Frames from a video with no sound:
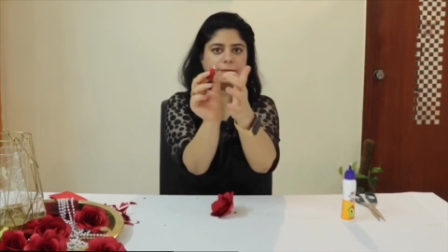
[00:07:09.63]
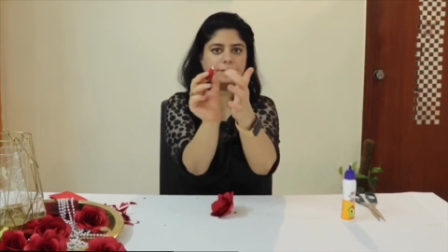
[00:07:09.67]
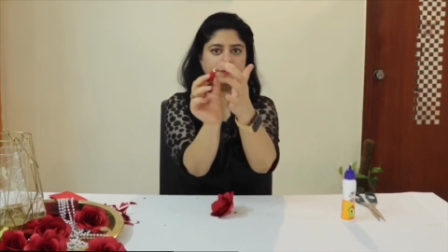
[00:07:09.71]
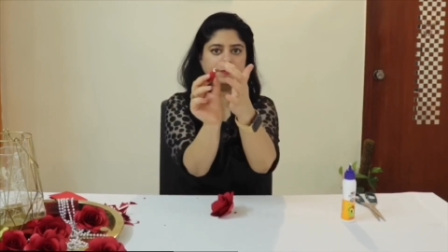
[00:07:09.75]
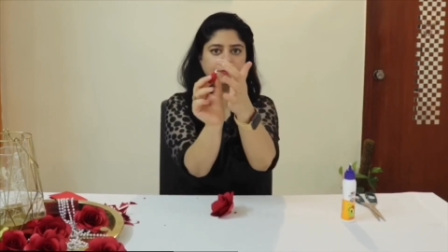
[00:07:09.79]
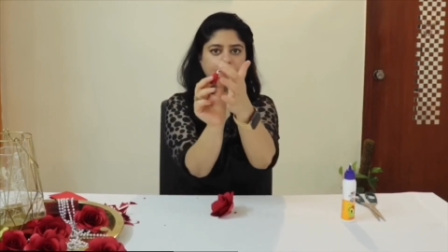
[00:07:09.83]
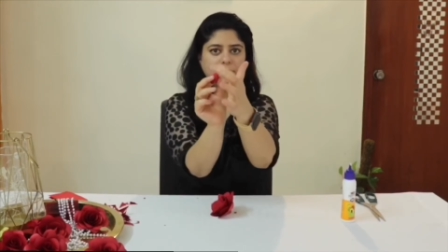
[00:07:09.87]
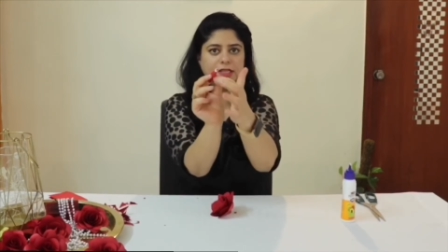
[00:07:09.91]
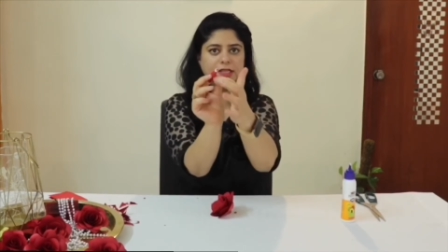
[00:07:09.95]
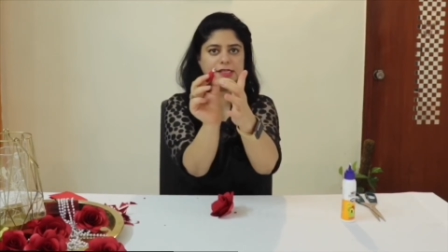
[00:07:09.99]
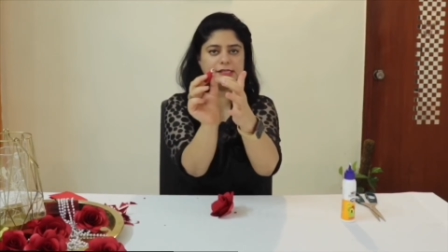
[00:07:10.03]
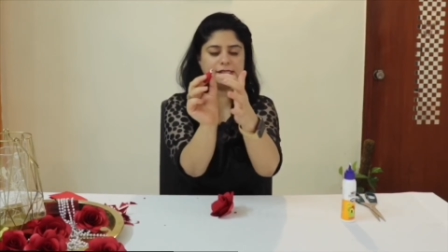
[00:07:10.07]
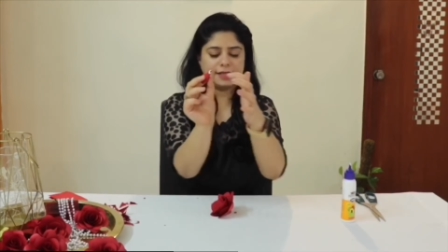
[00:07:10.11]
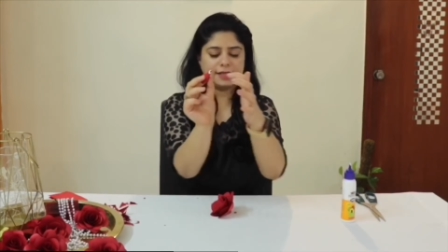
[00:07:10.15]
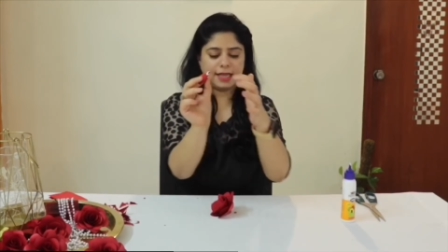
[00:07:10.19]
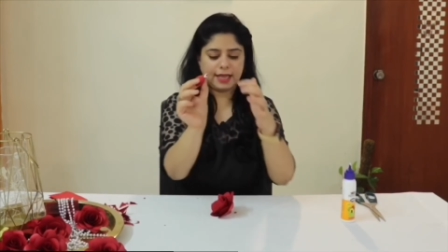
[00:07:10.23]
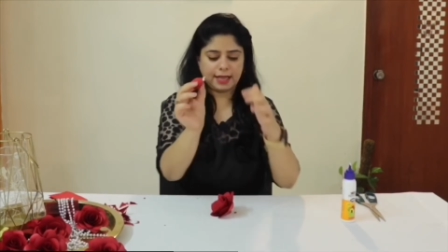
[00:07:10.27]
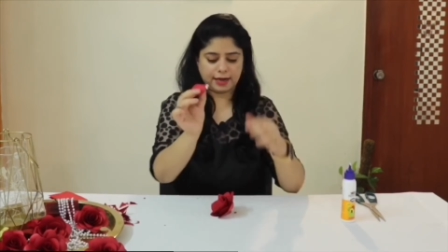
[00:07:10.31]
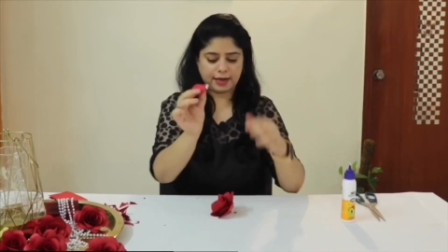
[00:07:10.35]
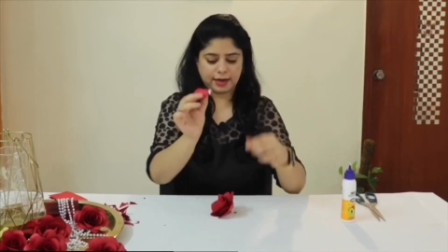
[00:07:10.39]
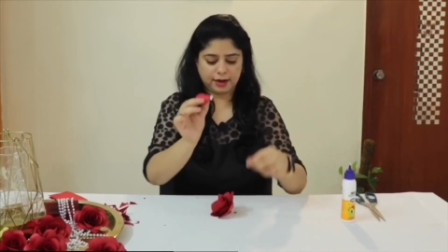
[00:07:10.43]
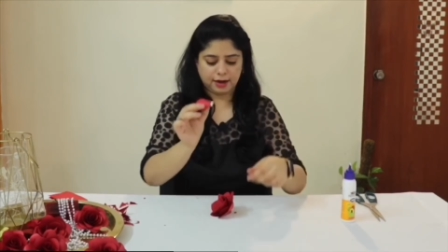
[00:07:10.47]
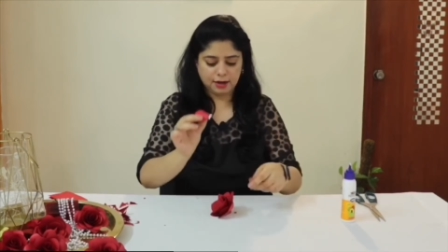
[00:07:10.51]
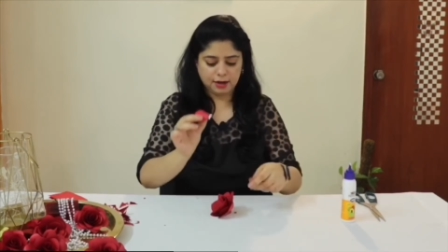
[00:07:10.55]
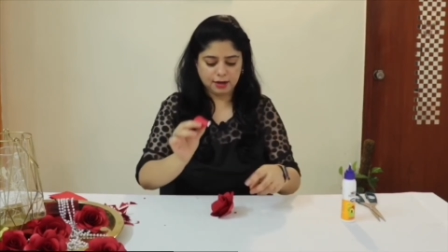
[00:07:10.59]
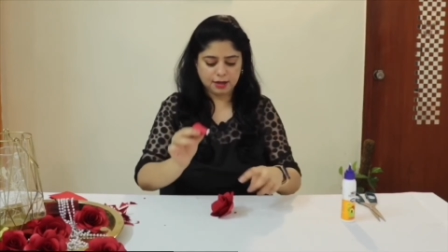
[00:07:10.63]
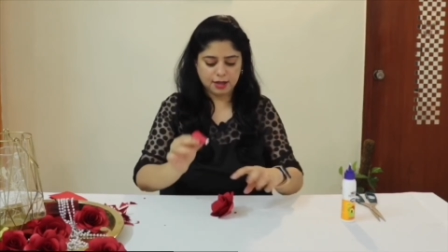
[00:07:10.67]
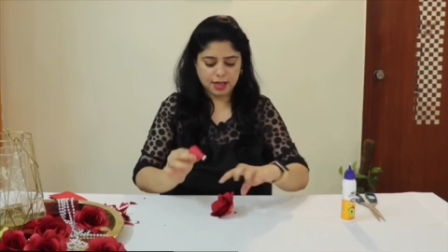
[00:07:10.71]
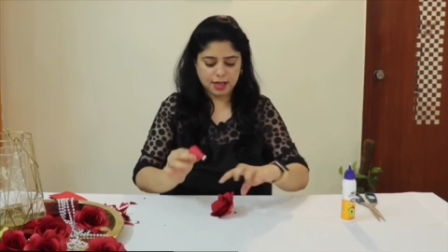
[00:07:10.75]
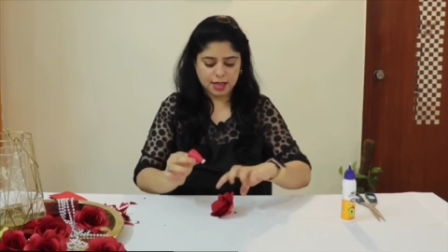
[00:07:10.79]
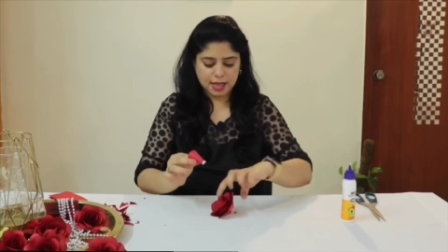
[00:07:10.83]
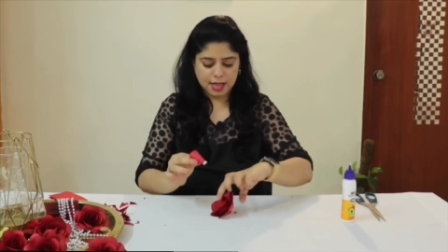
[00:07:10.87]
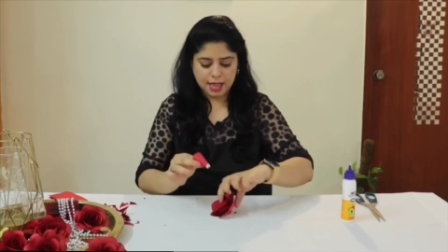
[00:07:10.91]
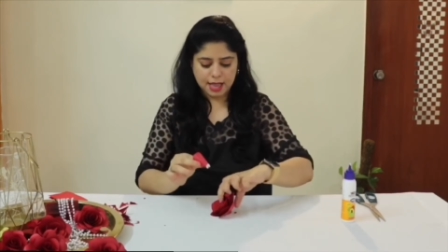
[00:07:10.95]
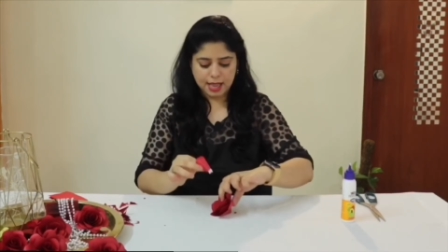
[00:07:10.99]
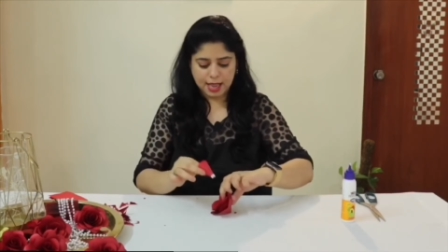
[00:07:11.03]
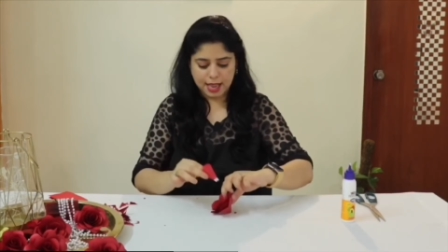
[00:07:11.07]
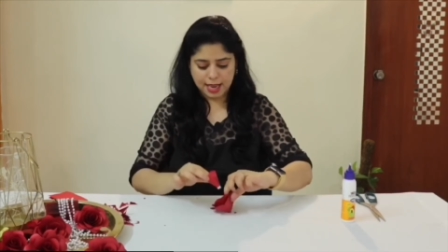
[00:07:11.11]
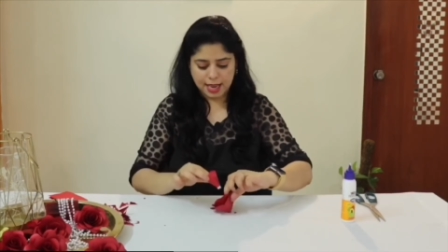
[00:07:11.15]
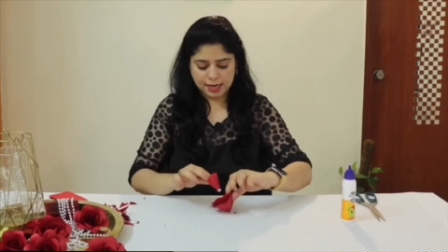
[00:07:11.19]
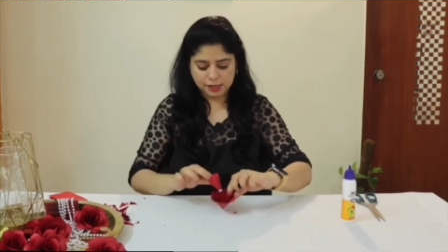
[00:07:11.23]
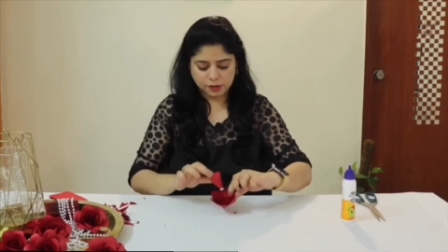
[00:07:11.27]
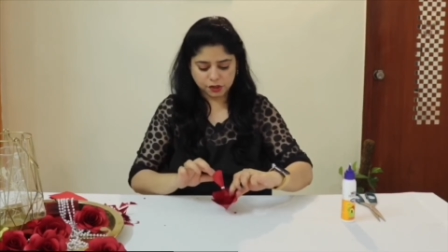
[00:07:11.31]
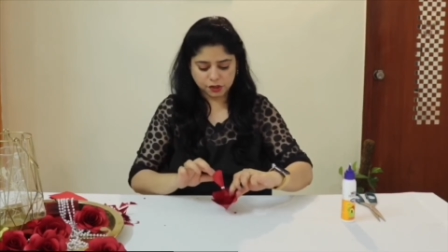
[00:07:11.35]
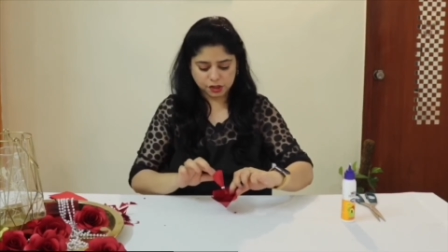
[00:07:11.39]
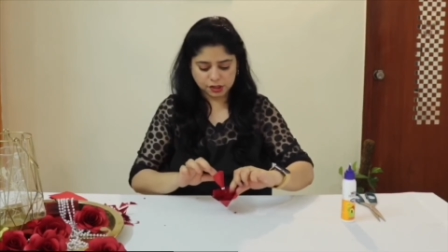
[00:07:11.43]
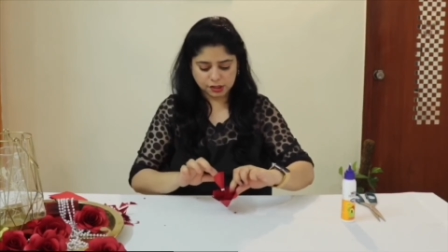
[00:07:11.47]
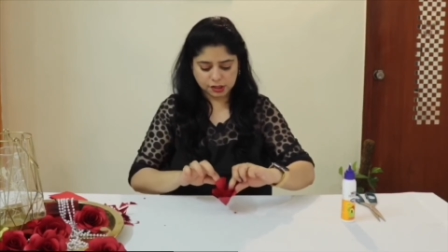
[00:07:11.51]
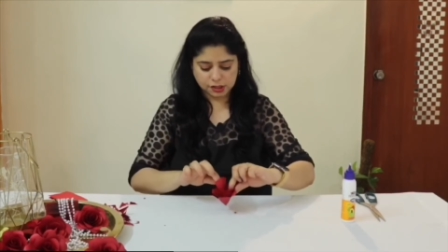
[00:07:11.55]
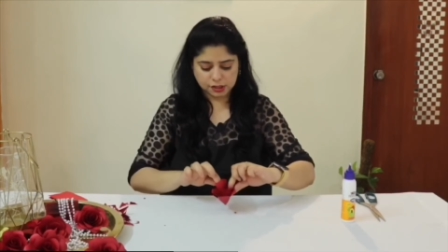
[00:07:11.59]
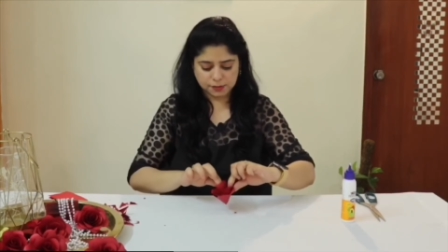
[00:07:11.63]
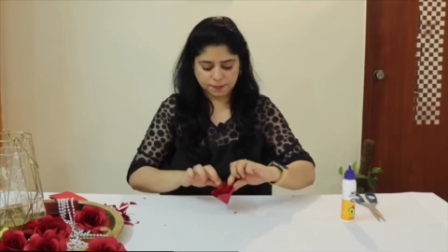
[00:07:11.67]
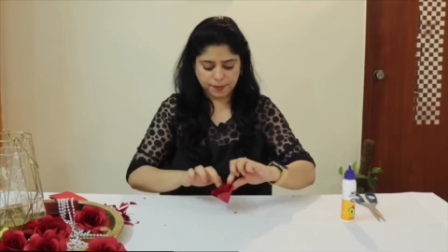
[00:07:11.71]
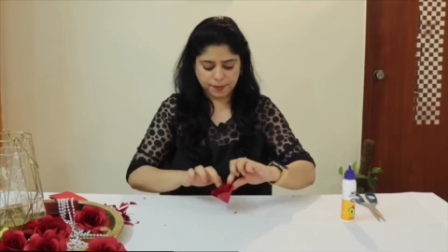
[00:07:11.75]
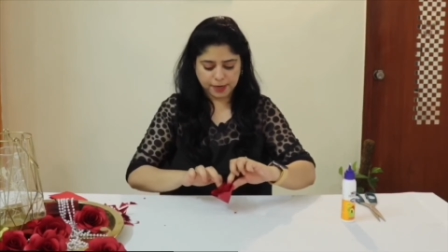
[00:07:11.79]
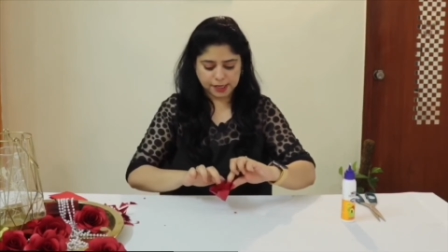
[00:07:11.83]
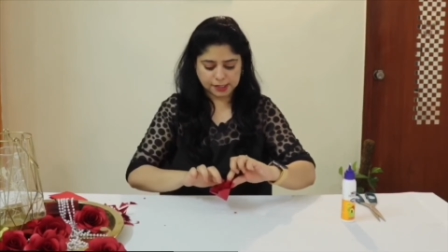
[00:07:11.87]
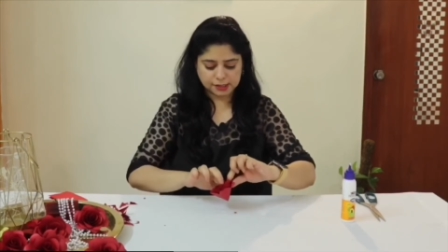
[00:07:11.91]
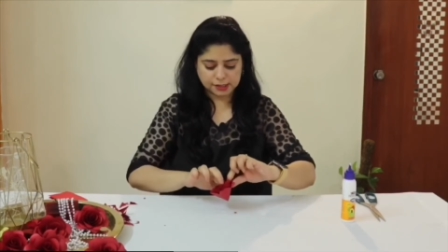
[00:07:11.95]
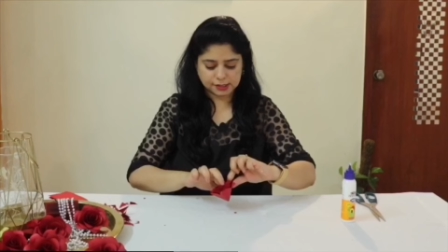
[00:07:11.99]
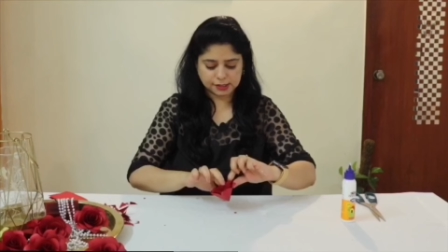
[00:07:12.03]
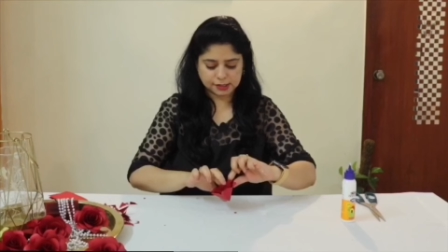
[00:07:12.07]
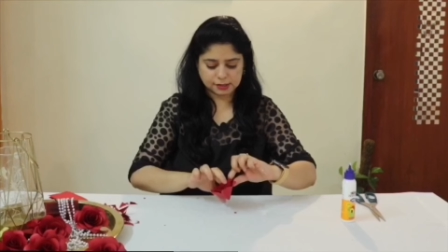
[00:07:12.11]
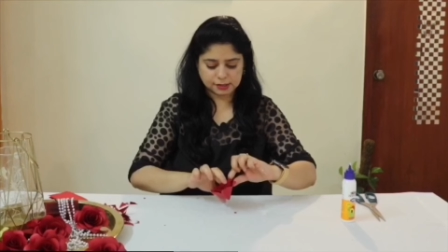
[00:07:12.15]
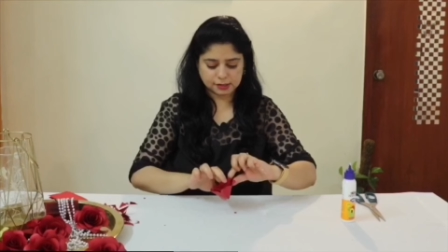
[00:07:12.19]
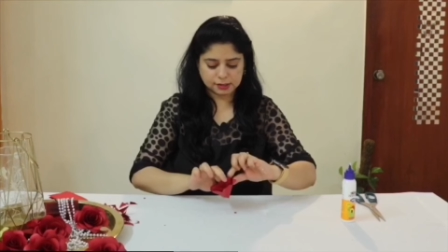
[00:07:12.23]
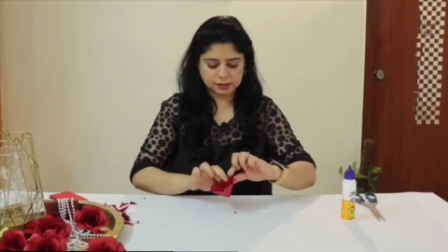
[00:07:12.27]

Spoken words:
this area, and just paste it.